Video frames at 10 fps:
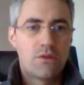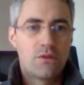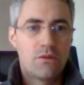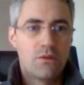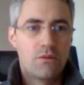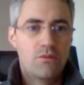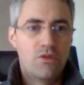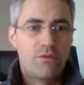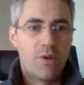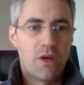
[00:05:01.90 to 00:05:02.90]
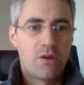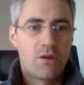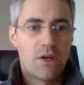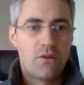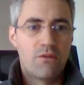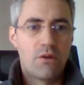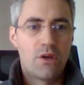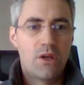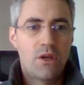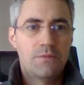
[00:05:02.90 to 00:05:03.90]
gonna move back
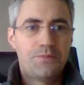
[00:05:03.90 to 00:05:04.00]
over here